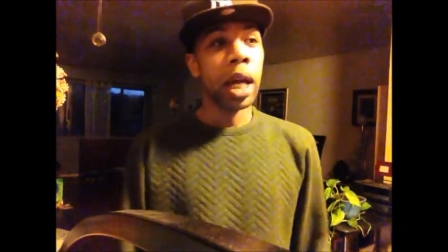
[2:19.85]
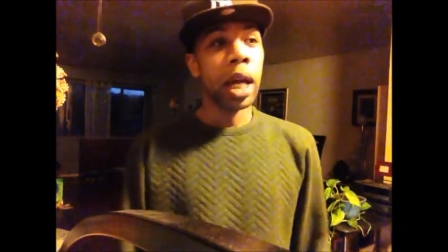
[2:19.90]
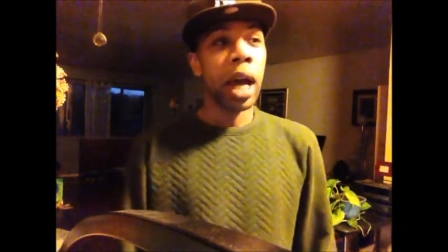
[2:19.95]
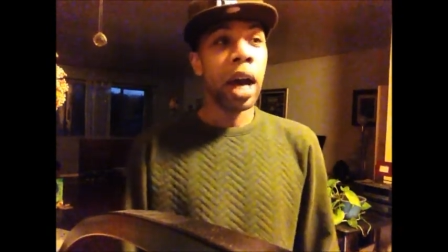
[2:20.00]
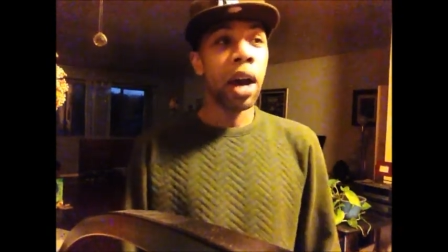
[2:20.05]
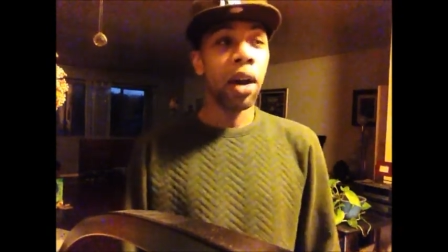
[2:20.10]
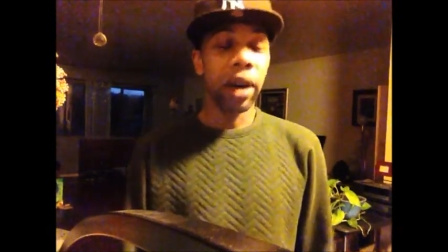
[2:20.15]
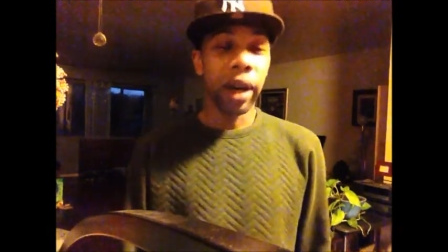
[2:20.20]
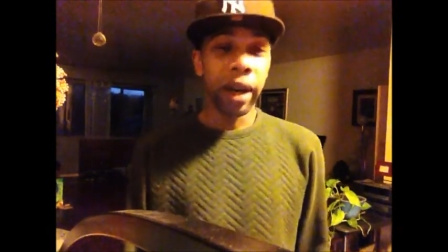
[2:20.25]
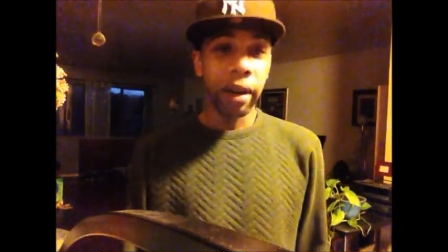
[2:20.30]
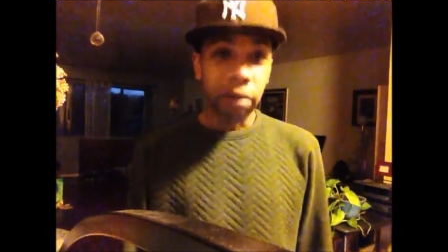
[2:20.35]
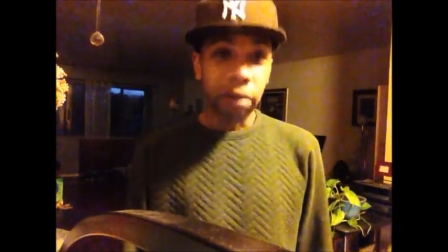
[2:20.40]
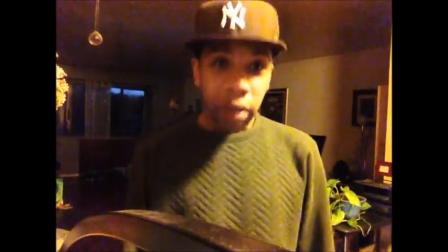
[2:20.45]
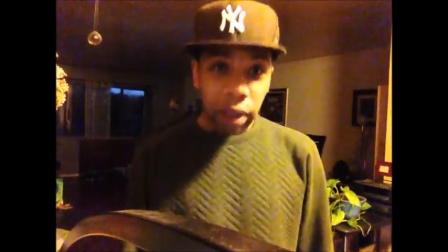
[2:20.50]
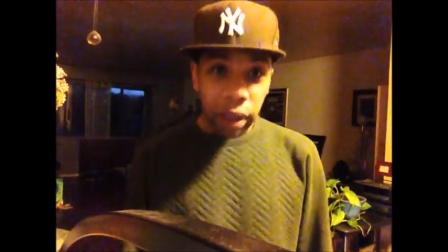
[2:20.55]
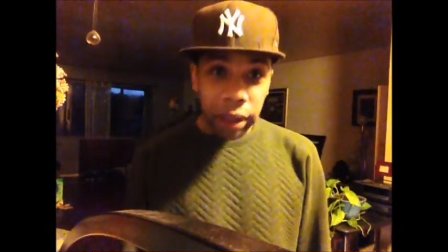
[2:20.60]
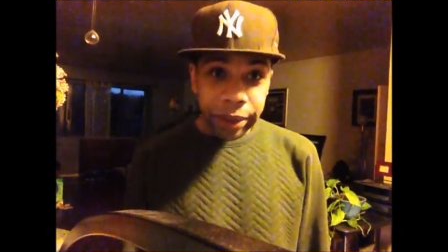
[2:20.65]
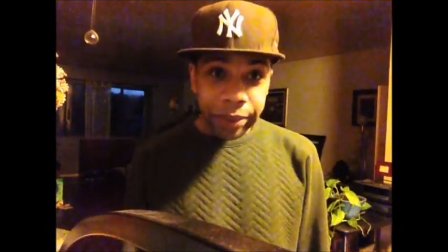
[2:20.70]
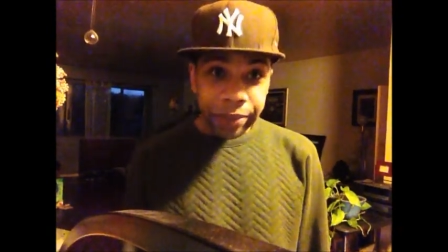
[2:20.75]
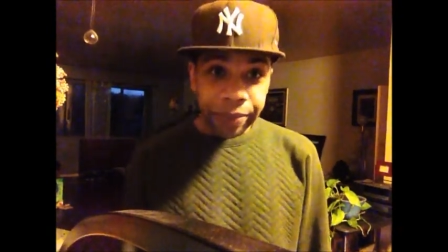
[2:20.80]

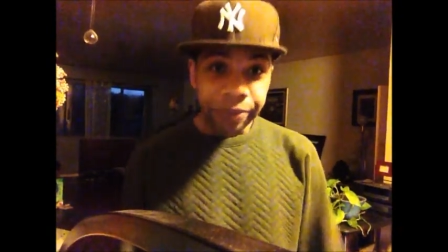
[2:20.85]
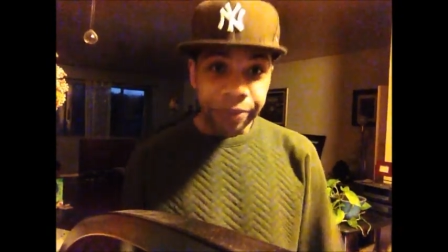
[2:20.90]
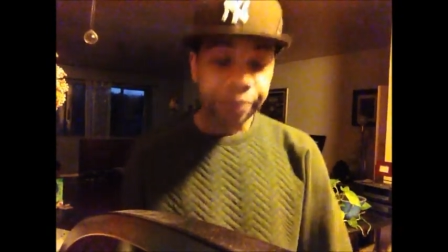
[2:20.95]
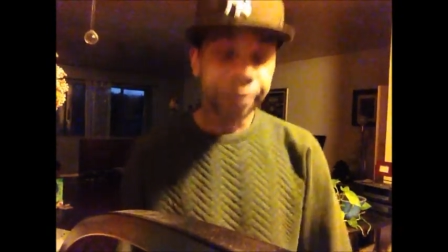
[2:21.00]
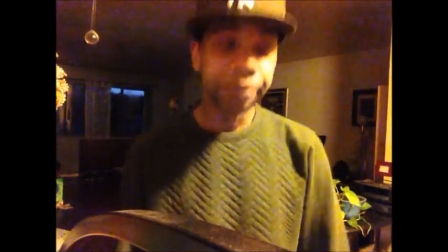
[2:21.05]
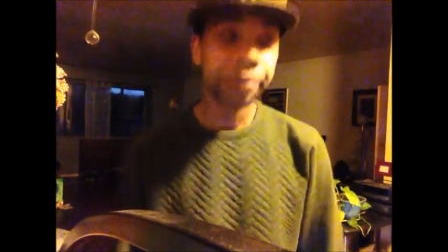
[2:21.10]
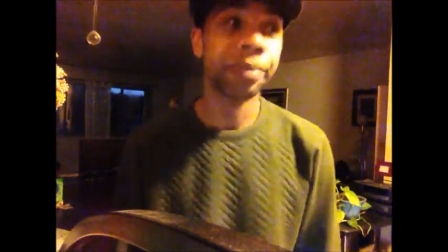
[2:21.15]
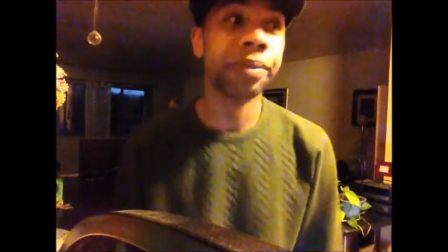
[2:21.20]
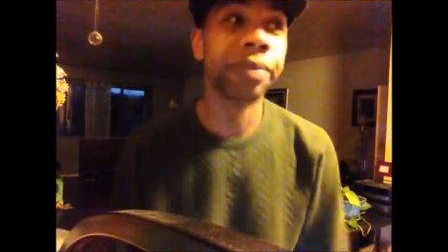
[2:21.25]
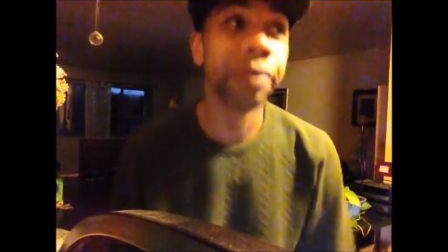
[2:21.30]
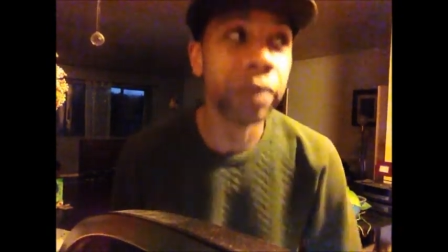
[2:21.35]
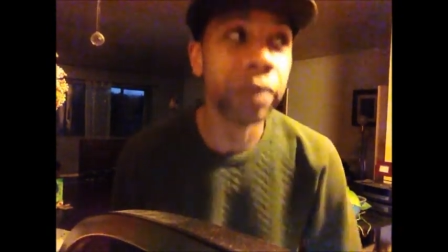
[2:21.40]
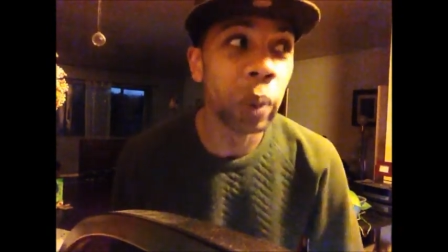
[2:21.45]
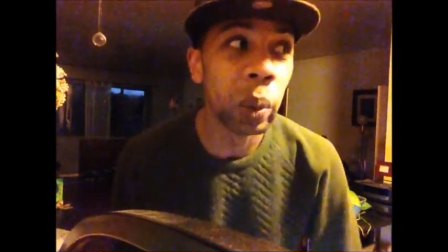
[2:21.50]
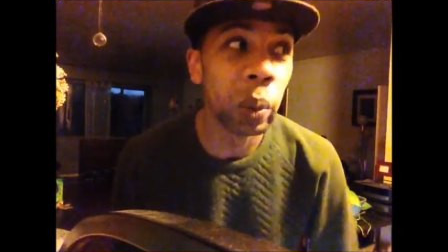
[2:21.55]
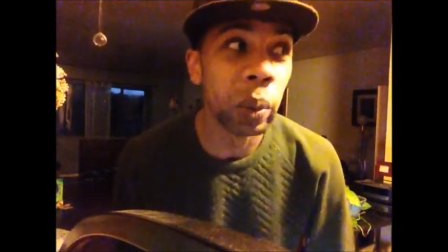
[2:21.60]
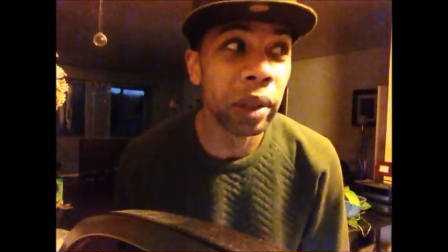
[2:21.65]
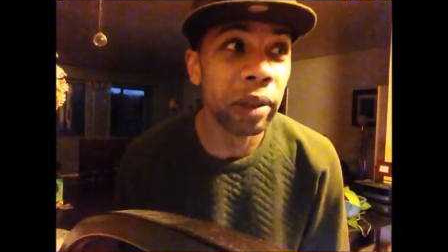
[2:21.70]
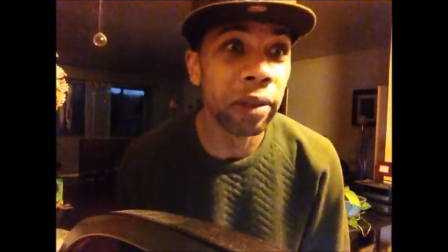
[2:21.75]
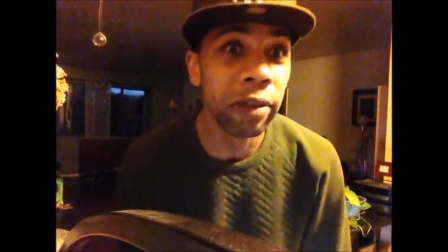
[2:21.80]
however
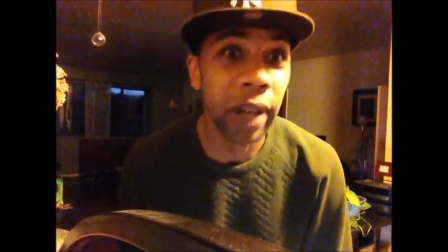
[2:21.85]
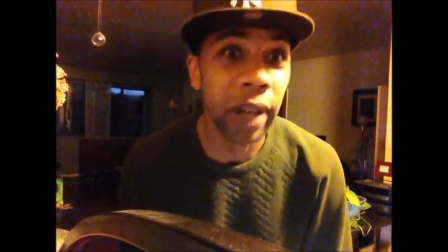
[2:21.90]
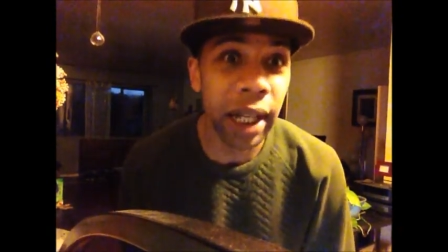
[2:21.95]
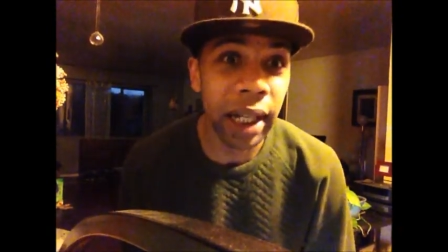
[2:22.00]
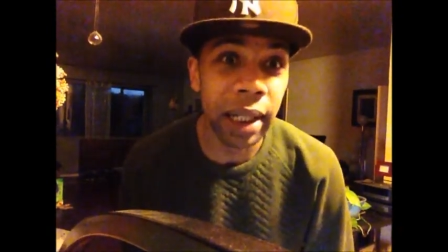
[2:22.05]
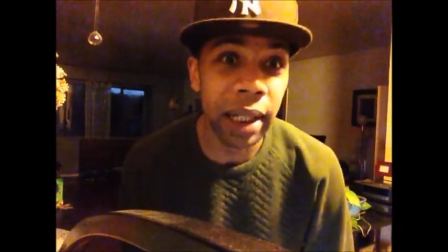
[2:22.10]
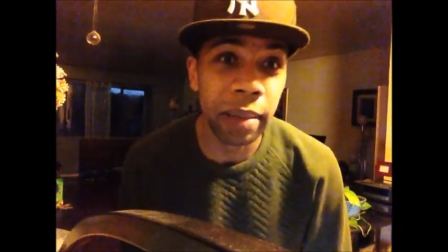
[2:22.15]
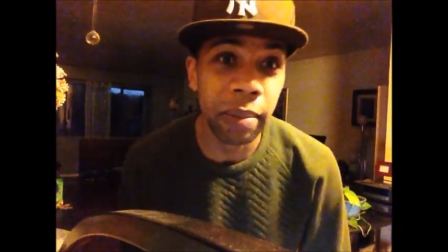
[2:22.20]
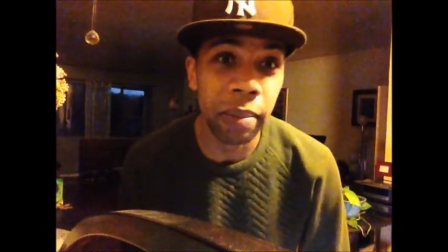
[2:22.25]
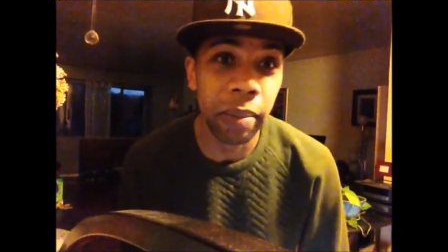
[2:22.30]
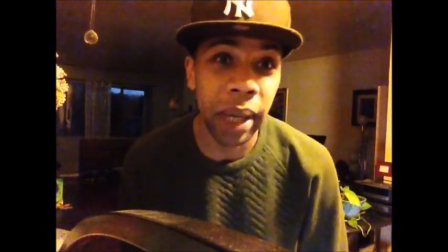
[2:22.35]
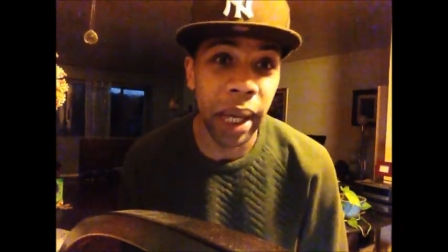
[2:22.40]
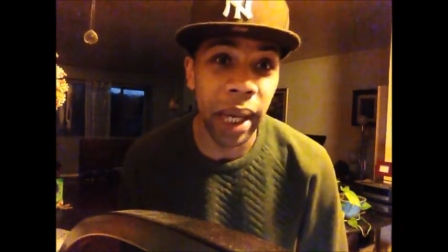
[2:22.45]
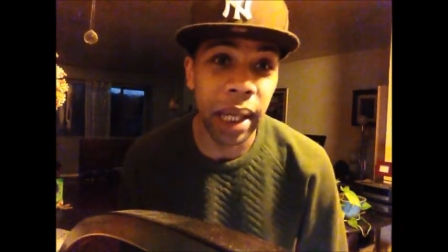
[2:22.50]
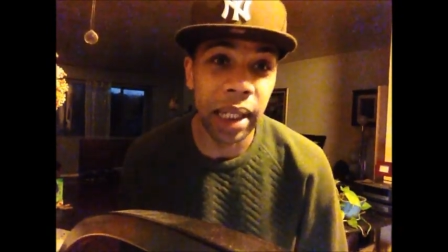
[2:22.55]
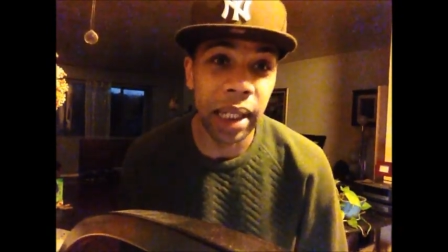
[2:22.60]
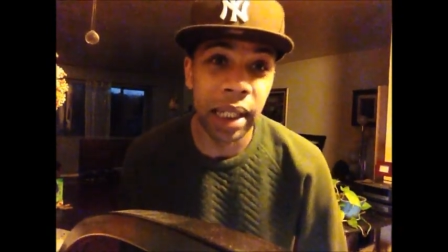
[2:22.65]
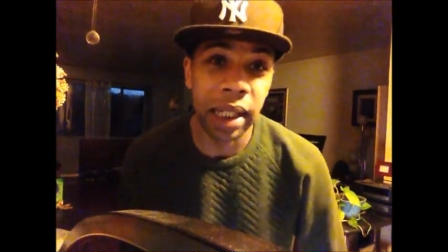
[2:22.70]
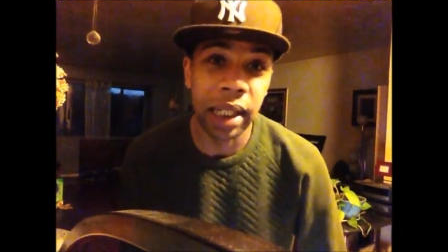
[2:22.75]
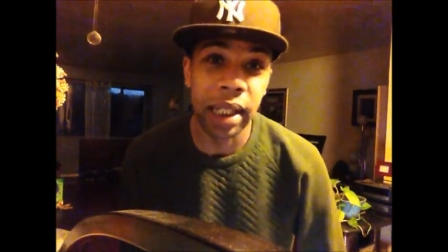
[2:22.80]
we find
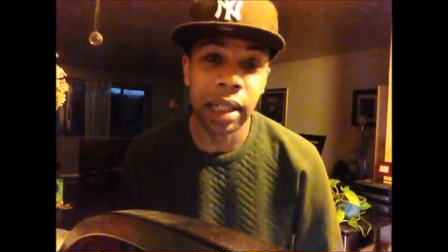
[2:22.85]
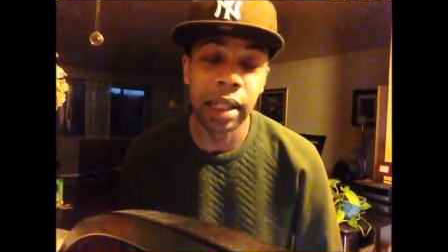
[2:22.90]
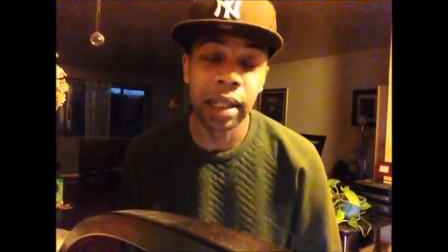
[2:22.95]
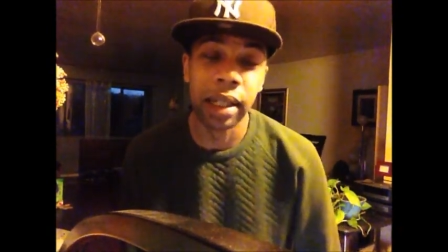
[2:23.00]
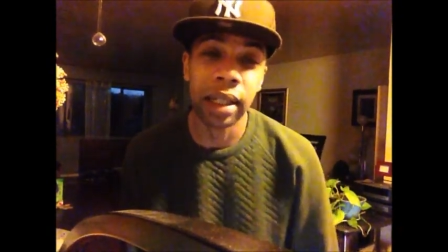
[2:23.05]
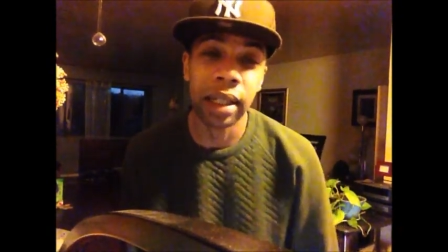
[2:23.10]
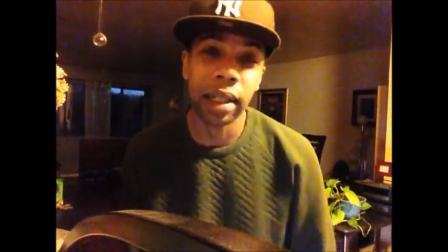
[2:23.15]
betty